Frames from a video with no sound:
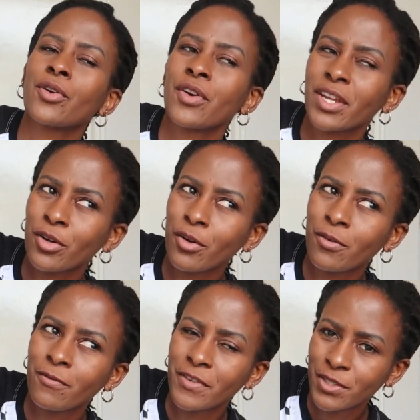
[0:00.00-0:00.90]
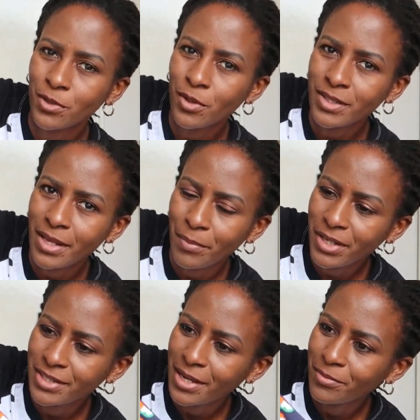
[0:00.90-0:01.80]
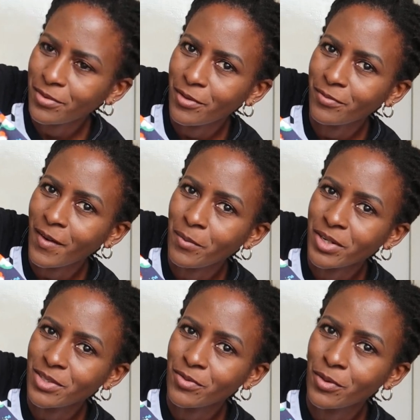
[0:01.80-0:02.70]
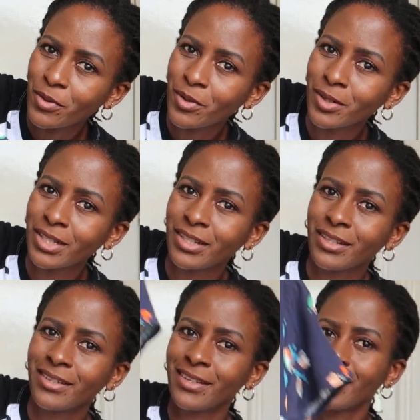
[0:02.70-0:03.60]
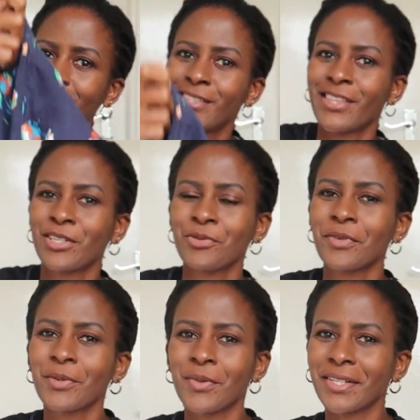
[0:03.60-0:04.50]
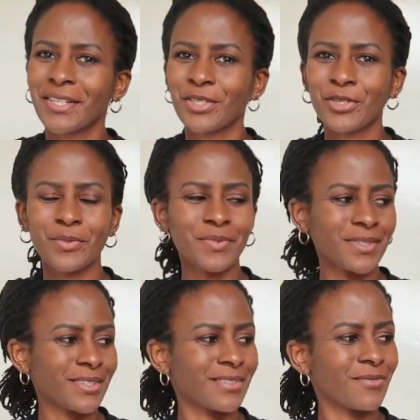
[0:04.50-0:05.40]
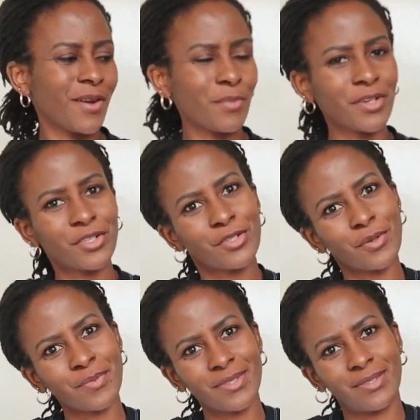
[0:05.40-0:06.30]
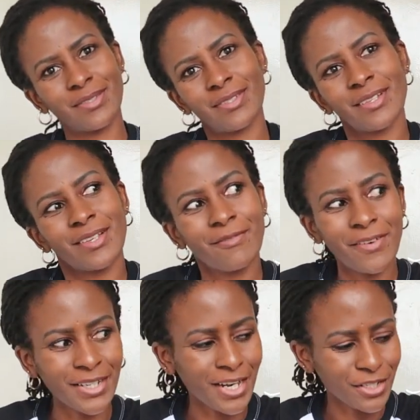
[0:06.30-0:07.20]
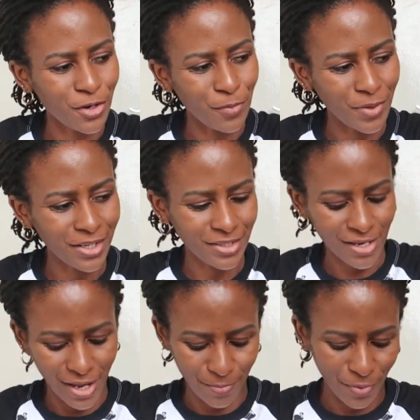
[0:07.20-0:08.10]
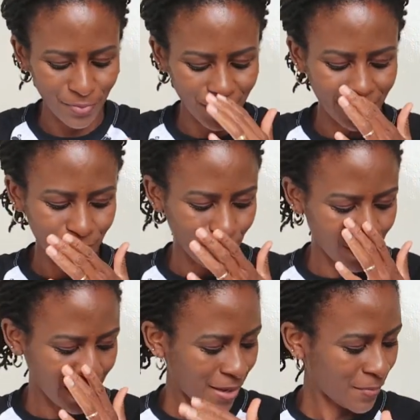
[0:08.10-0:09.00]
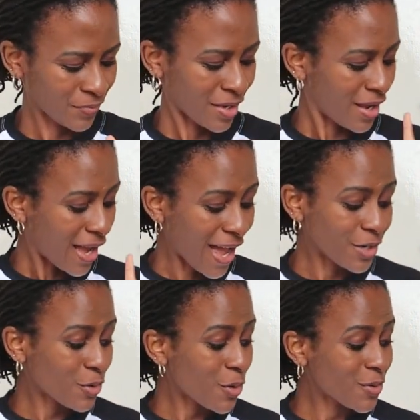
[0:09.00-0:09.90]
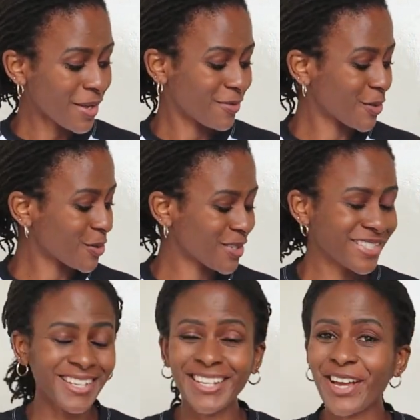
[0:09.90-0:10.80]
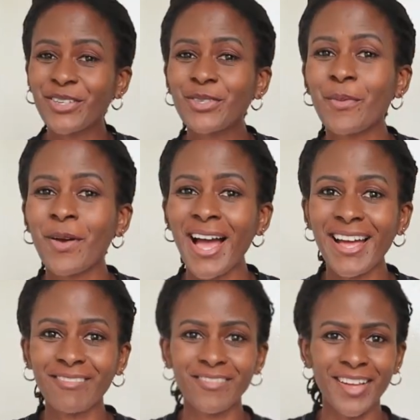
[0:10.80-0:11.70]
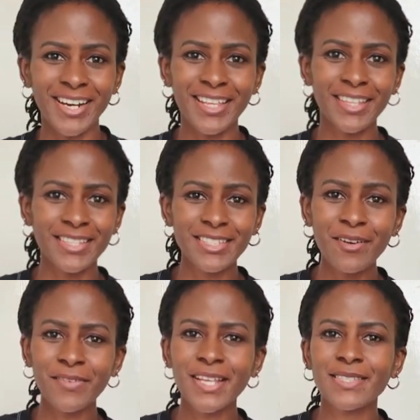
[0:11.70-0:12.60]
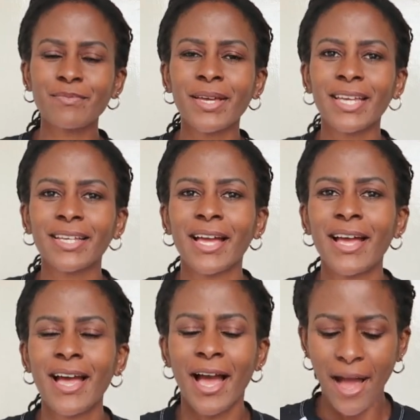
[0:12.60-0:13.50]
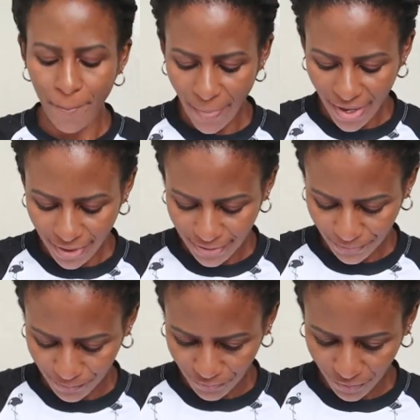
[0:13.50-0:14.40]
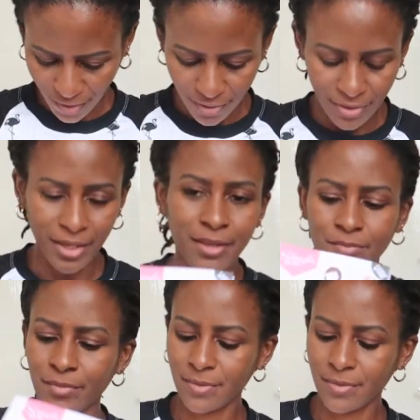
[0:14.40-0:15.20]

viscose I picked up from Fabrics for All that week when the fabric shops finally opened. I popped into there. And oh, I forgot to tell you, I also had another selfless make. I made the